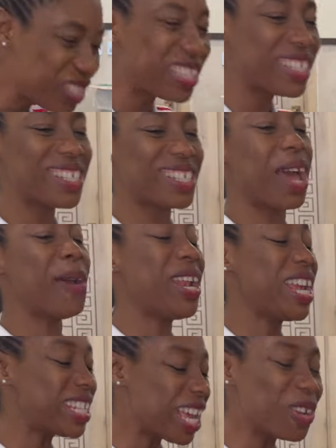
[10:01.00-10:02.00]
business. When
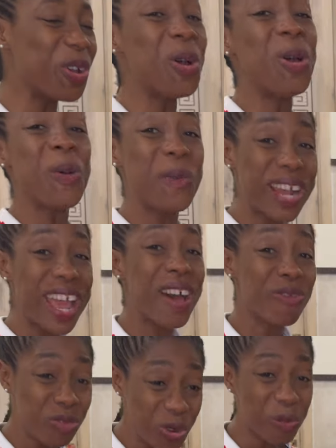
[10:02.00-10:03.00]
I tell you, when I
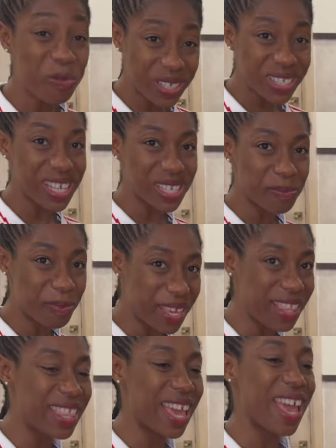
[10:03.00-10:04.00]
have no business
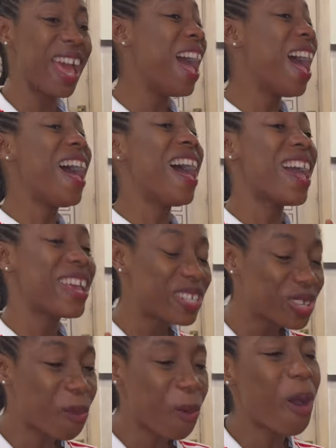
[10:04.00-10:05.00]
being there, I
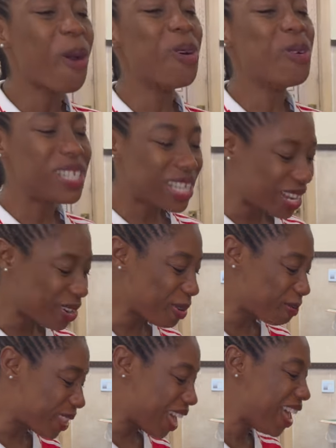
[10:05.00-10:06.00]
somehow always end
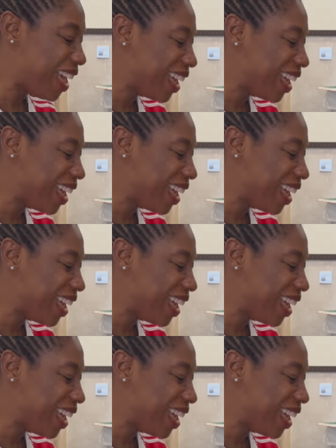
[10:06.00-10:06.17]
up there.